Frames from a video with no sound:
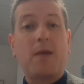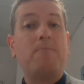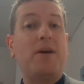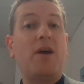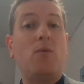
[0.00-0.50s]

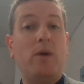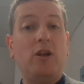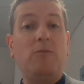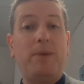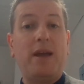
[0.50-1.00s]
But there
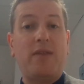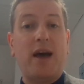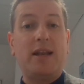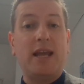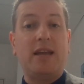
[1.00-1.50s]
will be
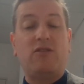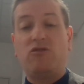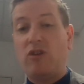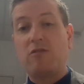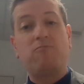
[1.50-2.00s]
that need to
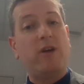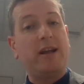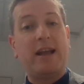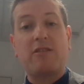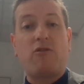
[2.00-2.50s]
just,
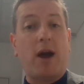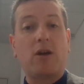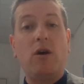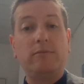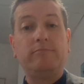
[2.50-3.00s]
right, let's
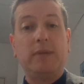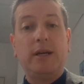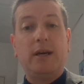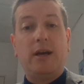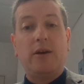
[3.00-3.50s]
crack on.
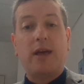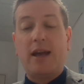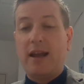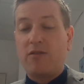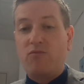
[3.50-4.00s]

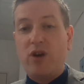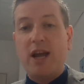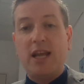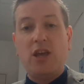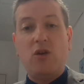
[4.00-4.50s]
Okay, let's
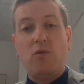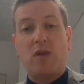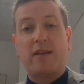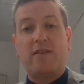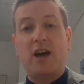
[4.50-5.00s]
really use
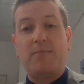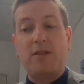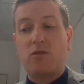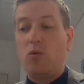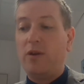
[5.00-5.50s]
that time in
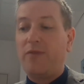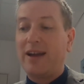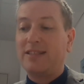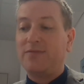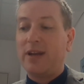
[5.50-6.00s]
school
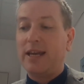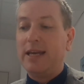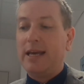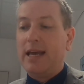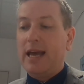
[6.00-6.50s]
effectively.
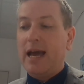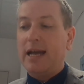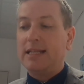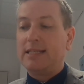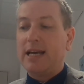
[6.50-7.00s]

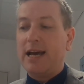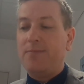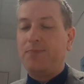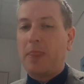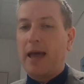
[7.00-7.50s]
And
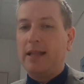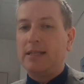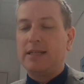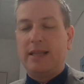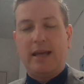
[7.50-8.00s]
um,
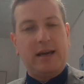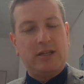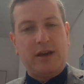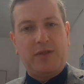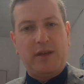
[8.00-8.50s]
and I,
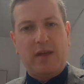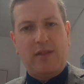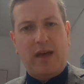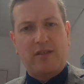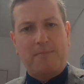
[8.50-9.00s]
think that
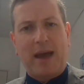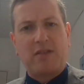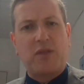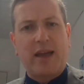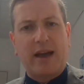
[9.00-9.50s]
that's the
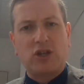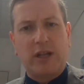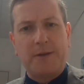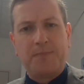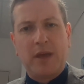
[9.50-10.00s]
best thing,
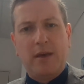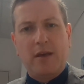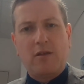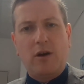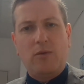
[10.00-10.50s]
actually.
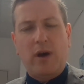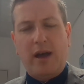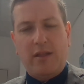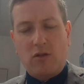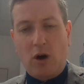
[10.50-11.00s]
So
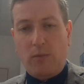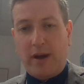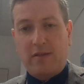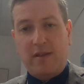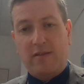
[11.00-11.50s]
it's not
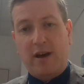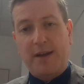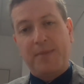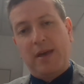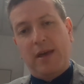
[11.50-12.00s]
wasted
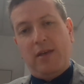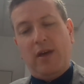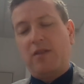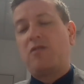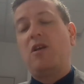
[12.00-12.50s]
time.
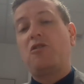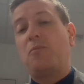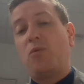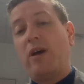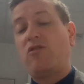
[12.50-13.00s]
There's still
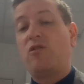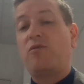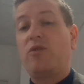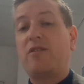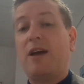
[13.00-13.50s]
some questions,
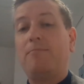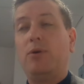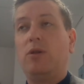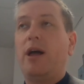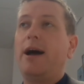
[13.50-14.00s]
for
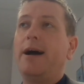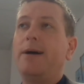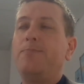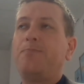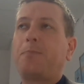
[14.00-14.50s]
example,
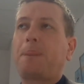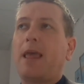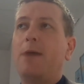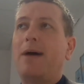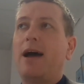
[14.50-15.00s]
um,
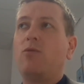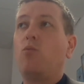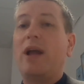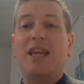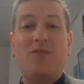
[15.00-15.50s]
about
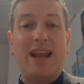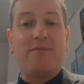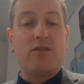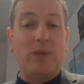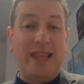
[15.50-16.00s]
when year
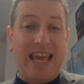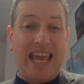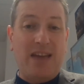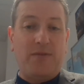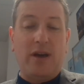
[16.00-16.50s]
11s will
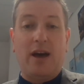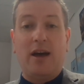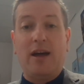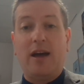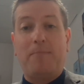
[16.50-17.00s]
leave,
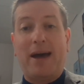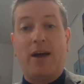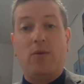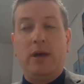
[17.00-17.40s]
uh, about